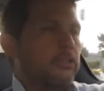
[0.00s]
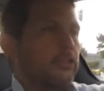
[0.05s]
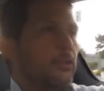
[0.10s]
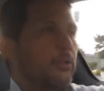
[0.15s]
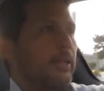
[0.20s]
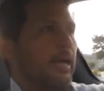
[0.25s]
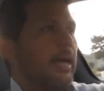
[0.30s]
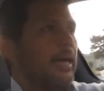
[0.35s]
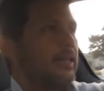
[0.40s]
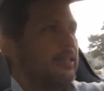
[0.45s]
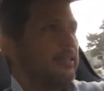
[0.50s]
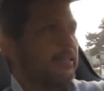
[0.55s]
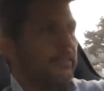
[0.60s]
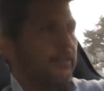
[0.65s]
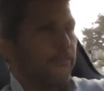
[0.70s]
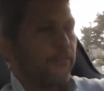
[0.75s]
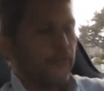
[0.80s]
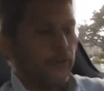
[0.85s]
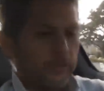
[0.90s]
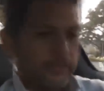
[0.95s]
So that is
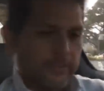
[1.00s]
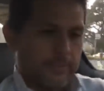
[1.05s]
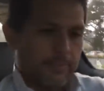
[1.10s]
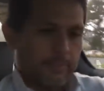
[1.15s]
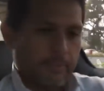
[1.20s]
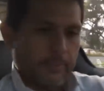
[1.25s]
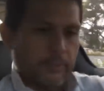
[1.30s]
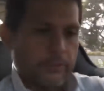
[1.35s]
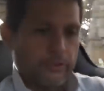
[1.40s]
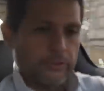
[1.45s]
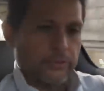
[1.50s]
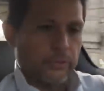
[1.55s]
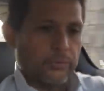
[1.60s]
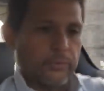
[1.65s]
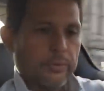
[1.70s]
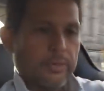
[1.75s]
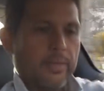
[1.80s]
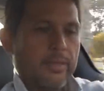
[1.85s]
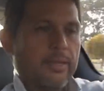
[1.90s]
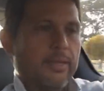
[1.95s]
the first bitter
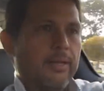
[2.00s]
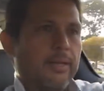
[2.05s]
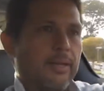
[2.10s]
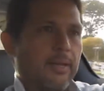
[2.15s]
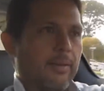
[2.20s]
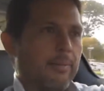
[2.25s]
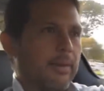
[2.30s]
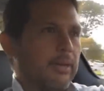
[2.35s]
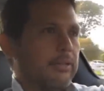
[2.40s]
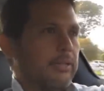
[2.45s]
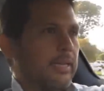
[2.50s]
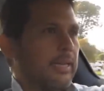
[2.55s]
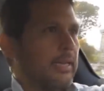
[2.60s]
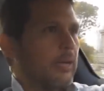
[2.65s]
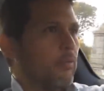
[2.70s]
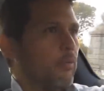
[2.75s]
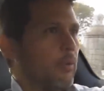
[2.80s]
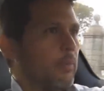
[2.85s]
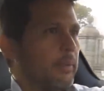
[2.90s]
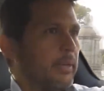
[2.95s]
truth about
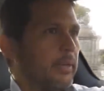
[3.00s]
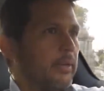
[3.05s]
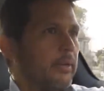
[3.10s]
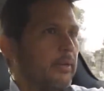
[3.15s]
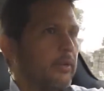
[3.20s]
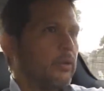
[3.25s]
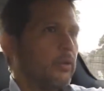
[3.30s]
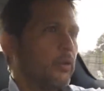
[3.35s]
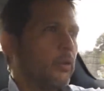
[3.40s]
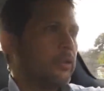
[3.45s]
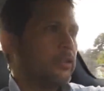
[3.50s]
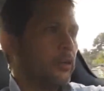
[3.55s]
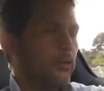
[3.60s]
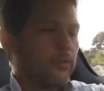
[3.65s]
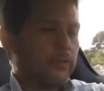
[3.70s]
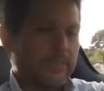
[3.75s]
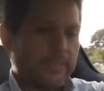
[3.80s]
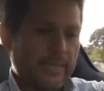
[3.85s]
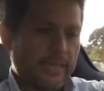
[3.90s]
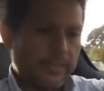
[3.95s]
dating a woman who is
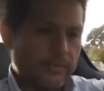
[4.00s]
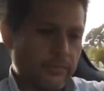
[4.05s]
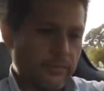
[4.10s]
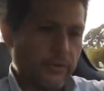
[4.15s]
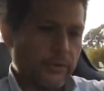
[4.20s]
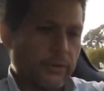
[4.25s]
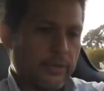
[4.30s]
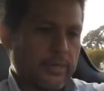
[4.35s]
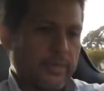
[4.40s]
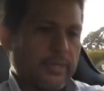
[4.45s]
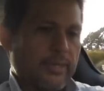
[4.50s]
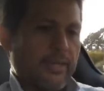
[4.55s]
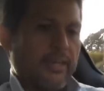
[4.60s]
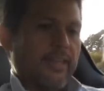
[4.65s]
over the age of 30.